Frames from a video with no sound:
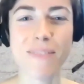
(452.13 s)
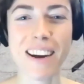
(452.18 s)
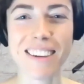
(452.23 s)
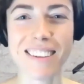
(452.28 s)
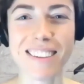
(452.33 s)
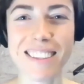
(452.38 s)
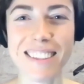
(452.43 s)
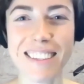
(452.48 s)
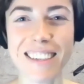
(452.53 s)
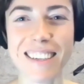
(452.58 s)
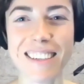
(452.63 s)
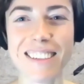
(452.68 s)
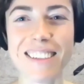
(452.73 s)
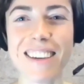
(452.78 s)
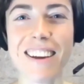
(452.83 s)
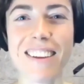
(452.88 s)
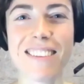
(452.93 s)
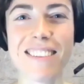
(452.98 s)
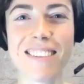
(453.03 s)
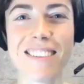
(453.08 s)
better see each
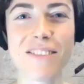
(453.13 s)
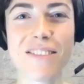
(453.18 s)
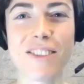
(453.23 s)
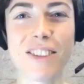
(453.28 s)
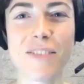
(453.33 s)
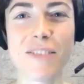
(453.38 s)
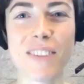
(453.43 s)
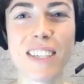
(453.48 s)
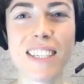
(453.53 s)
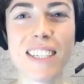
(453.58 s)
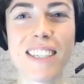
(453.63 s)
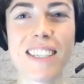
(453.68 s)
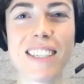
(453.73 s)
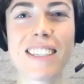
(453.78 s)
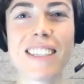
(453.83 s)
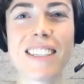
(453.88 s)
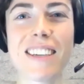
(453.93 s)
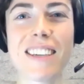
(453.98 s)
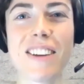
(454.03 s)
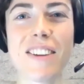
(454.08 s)
other for a minute,
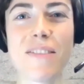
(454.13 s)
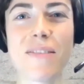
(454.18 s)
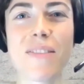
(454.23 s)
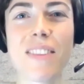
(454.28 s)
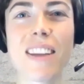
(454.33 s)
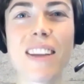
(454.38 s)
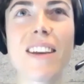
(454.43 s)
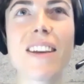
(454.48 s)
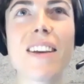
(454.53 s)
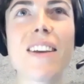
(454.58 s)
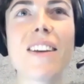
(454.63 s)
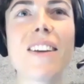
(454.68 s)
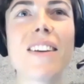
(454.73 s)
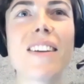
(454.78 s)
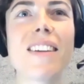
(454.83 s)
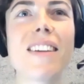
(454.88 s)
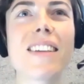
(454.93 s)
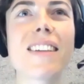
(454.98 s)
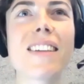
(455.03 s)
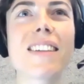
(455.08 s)

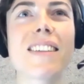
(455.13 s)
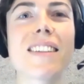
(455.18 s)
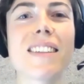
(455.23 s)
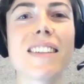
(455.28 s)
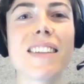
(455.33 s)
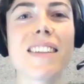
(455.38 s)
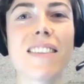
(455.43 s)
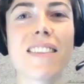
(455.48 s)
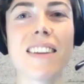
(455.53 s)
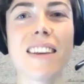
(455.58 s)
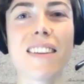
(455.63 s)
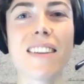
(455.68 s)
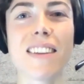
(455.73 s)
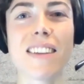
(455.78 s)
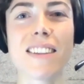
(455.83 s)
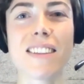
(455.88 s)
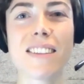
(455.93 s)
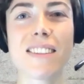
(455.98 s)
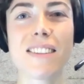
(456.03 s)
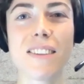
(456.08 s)
because um, I think
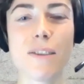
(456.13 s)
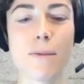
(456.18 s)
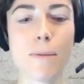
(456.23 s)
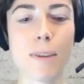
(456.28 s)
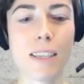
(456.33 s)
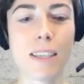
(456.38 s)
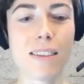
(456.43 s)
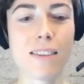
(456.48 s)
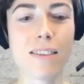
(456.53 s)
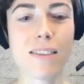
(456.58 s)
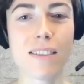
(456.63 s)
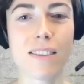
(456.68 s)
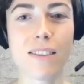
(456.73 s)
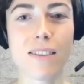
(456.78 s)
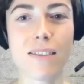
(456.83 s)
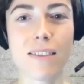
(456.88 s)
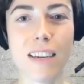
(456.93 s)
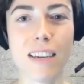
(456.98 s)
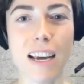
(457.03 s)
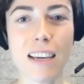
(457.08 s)
that's always also
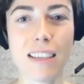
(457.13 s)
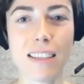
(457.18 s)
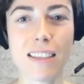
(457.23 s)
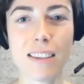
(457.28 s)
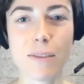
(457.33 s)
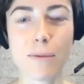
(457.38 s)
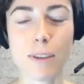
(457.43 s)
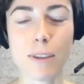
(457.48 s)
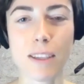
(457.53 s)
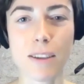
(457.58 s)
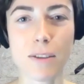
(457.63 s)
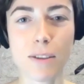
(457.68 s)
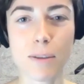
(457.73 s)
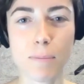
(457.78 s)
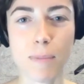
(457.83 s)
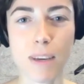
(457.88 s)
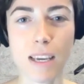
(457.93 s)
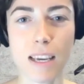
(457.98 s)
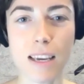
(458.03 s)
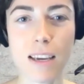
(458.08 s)
nice when you
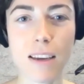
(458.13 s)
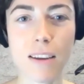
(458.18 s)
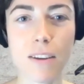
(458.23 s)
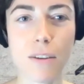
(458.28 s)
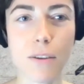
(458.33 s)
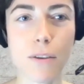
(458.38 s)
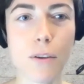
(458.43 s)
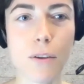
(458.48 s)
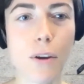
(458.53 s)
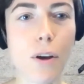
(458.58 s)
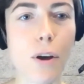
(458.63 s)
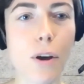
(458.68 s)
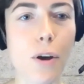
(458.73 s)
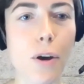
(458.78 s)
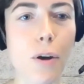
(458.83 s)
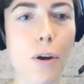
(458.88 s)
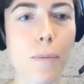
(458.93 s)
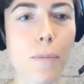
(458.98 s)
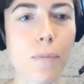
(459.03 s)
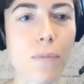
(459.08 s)
speak.
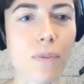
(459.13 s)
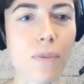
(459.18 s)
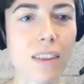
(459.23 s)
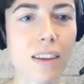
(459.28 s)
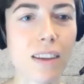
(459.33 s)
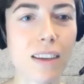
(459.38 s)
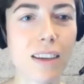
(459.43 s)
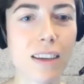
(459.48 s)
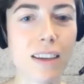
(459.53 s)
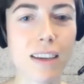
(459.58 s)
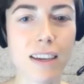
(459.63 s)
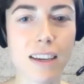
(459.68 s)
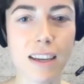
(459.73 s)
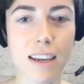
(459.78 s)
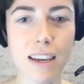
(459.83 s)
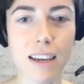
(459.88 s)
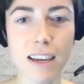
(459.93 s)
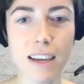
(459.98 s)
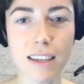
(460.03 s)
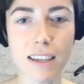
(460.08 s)
Um,
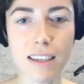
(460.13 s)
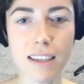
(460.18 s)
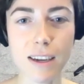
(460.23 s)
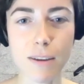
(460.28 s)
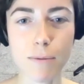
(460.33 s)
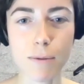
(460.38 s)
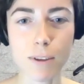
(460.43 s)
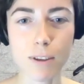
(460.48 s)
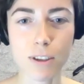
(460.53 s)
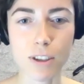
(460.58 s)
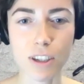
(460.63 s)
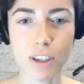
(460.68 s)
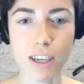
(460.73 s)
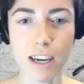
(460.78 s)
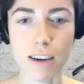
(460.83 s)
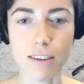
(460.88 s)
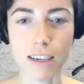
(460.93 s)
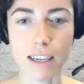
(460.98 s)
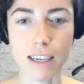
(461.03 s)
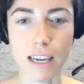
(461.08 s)
and I will
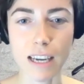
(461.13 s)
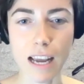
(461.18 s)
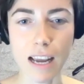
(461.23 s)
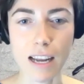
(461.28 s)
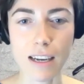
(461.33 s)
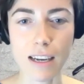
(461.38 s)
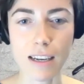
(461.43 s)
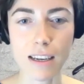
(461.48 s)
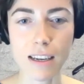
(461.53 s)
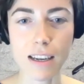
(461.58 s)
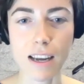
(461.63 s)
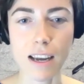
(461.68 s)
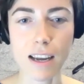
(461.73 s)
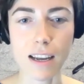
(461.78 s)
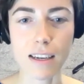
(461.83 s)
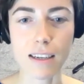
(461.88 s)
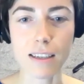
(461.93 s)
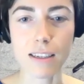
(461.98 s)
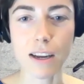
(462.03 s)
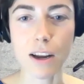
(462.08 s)
share again.
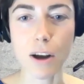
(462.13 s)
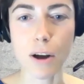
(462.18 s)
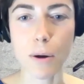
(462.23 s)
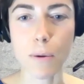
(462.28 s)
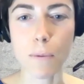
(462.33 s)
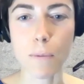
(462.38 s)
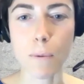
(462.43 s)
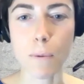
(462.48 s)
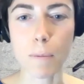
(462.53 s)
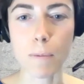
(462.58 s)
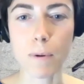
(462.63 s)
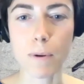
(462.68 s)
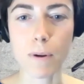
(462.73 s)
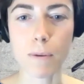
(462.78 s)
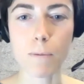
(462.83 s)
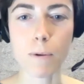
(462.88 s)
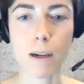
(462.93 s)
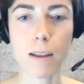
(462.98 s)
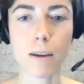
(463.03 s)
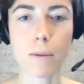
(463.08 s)
And uh,
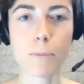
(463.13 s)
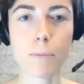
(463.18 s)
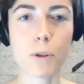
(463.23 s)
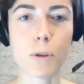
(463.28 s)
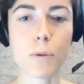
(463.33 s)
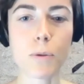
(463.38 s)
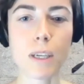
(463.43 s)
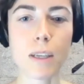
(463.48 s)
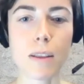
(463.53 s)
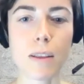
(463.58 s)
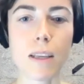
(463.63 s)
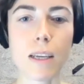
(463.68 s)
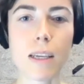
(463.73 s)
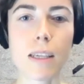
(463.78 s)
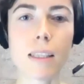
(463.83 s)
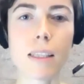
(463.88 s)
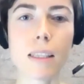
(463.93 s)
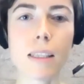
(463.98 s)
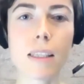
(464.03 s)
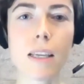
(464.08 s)
while I'm doing
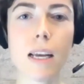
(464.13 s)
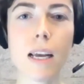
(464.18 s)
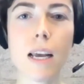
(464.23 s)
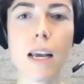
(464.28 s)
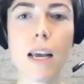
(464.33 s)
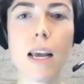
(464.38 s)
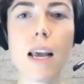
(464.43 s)
this,